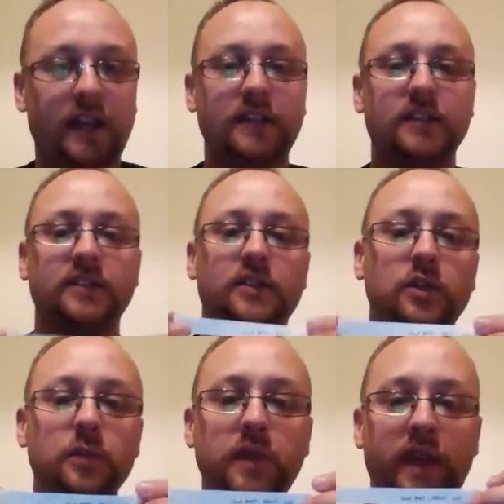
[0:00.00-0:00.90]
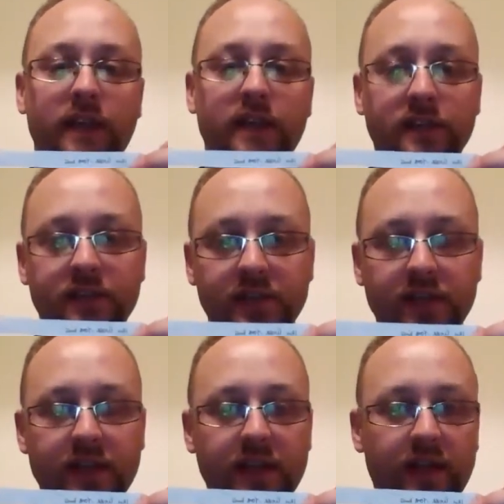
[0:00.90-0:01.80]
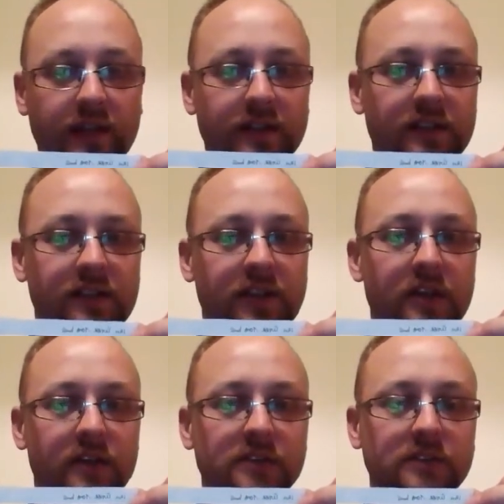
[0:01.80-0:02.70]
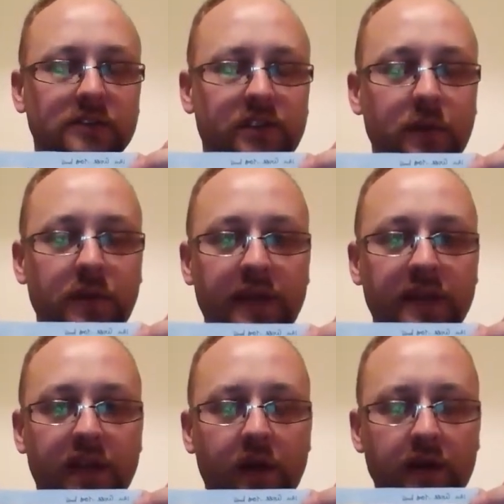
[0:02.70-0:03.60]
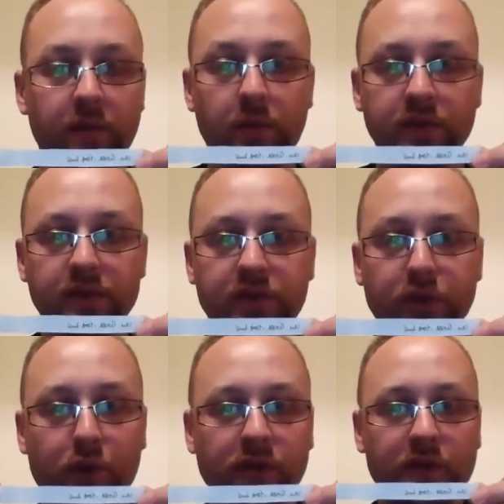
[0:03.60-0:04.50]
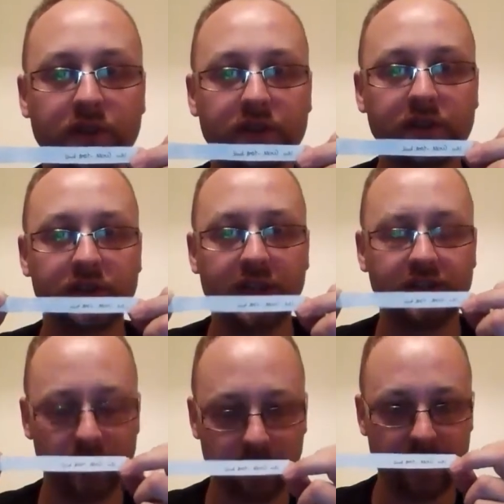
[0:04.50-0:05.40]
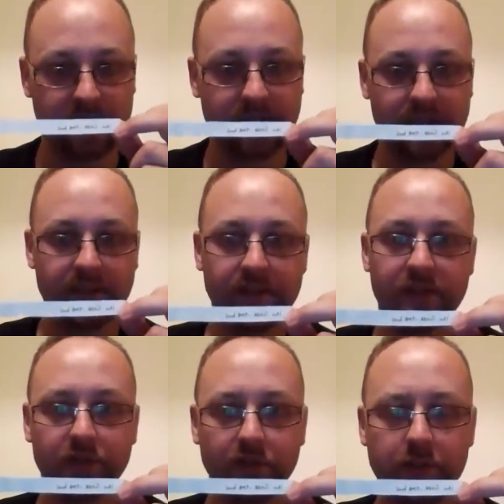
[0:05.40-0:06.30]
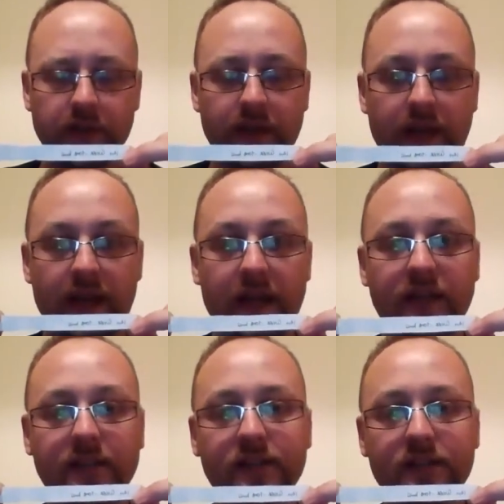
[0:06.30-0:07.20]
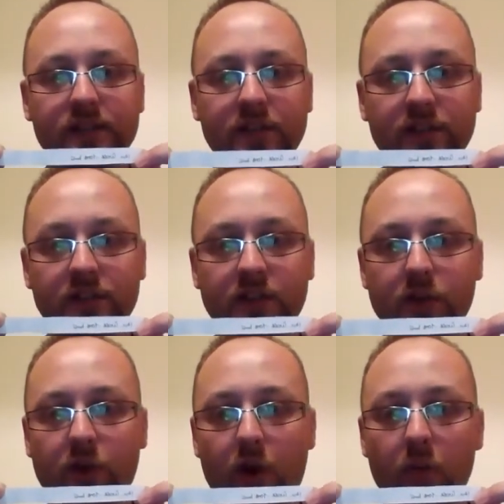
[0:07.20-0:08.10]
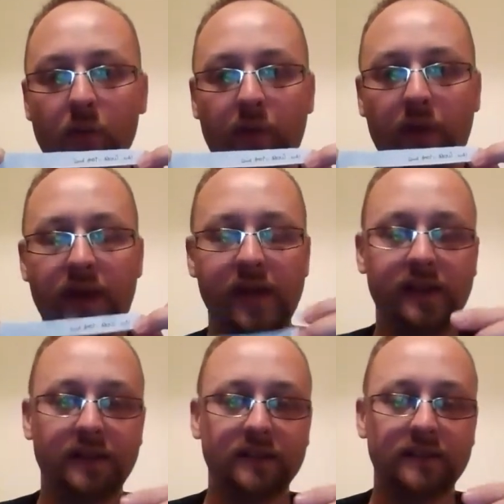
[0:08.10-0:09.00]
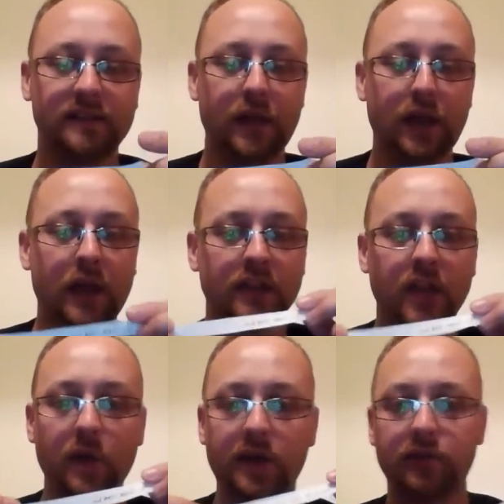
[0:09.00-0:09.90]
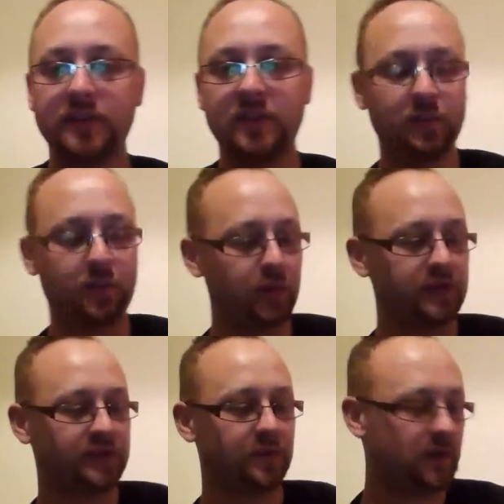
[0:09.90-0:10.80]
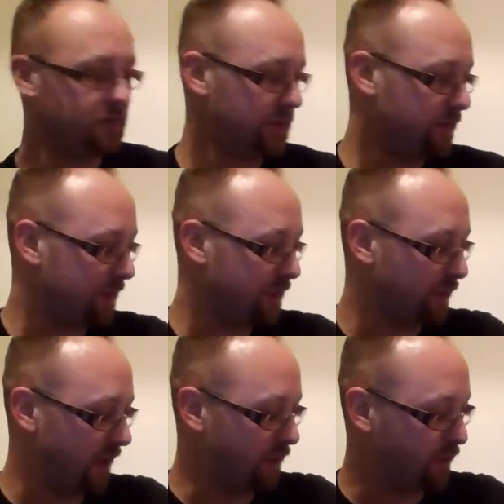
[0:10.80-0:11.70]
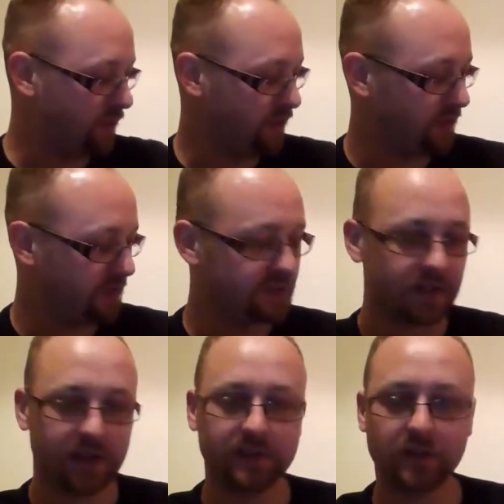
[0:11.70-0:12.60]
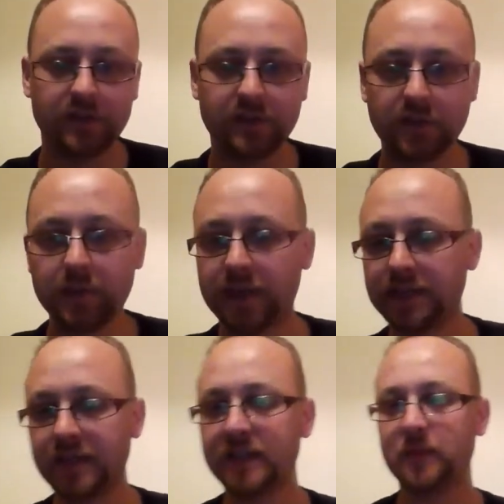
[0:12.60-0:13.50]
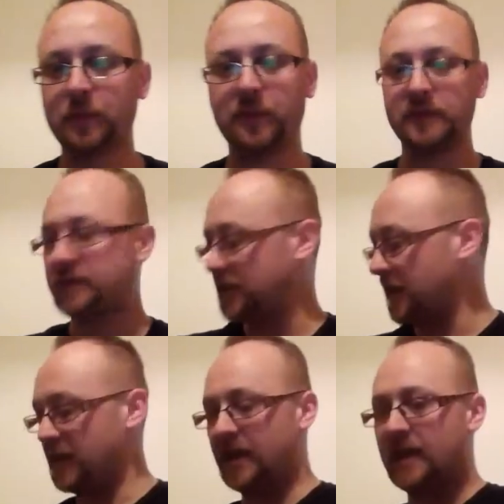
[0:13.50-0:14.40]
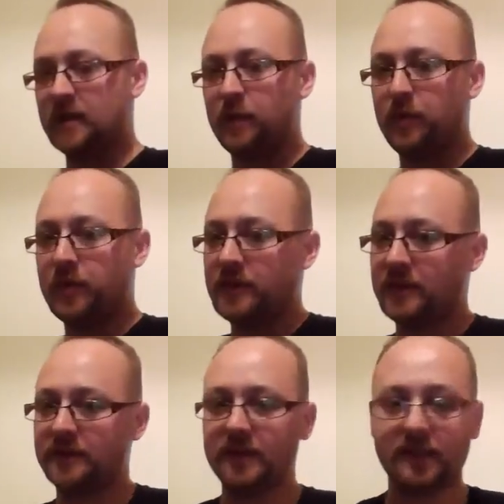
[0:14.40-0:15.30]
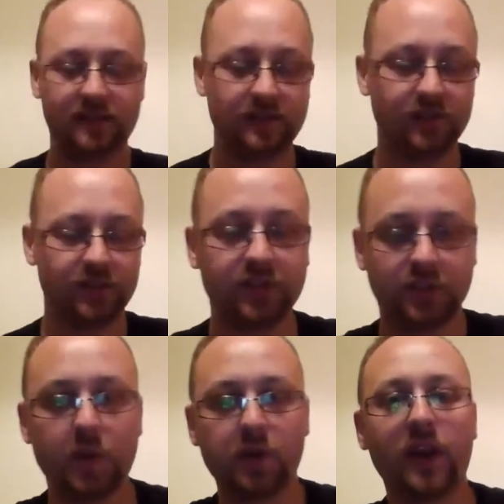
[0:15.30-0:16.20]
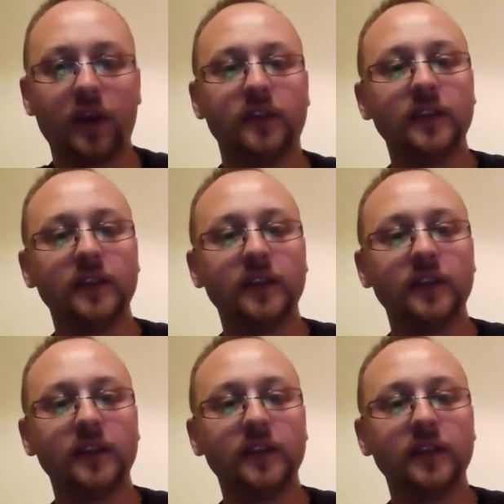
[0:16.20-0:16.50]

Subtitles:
his Tomb Kings. So Tomb Kings, I wasn't sure whether I was going to see a Tomb Kings list at this tournament, as no comp and no increase in points sometimes mean people get put off things like doing Tomb King's list, but it's a pretty nasty list and it should do okay.